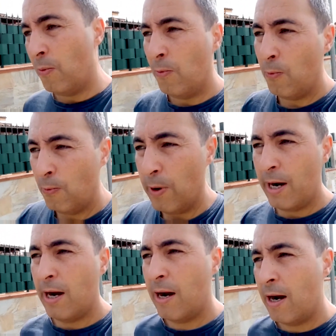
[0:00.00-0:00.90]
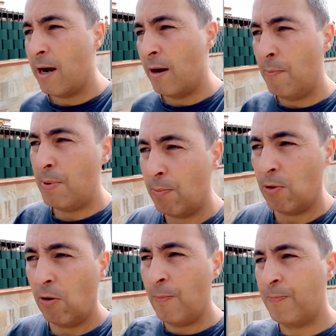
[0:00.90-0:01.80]
where
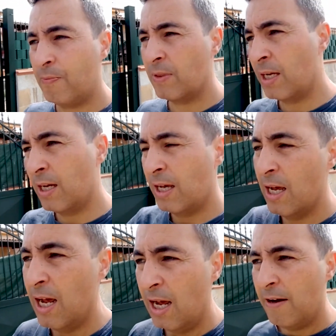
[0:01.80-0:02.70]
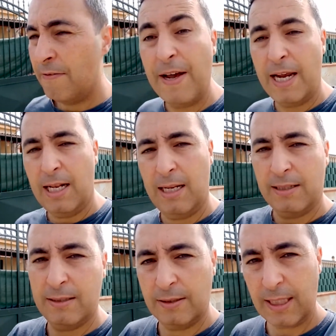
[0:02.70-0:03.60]
people fail
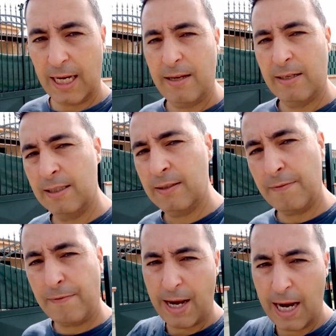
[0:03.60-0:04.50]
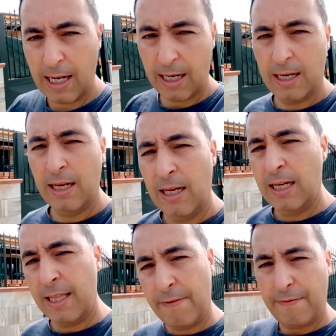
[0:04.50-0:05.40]
okay fail
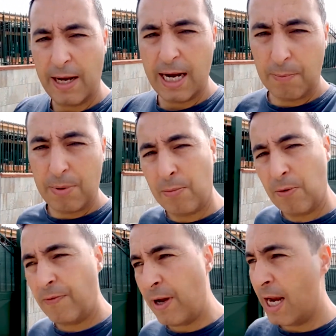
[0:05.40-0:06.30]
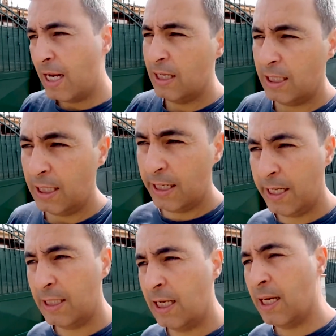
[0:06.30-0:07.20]
they fail people fail
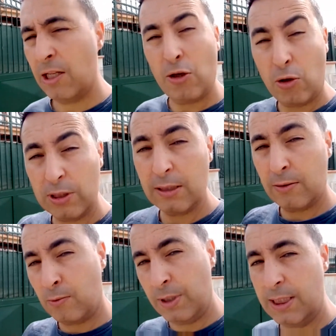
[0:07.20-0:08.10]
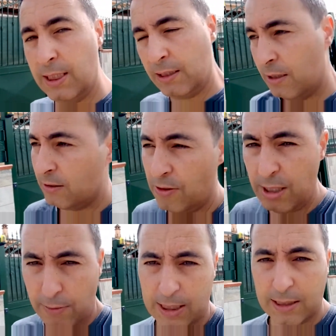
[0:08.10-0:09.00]
in not quitting so they
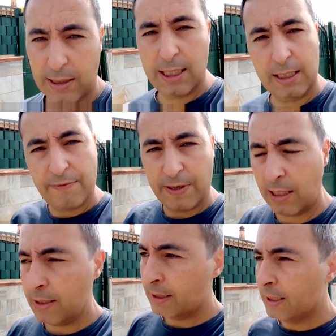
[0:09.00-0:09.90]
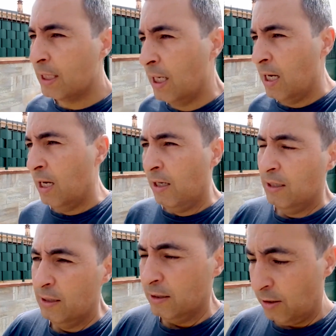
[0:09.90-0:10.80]
quit and they fail
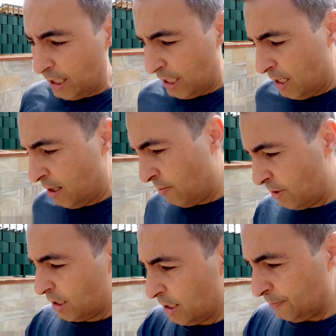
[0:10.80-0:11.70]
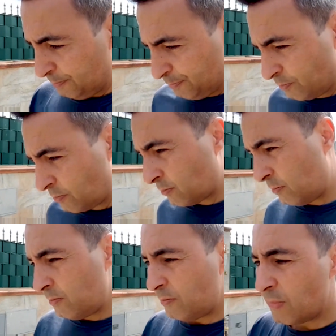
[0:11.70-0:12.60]
okay basically
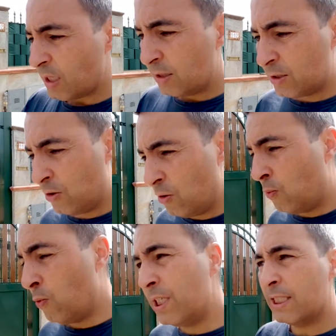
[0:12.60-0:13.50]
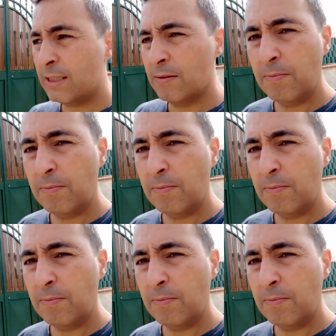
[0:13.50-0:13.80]
so what is the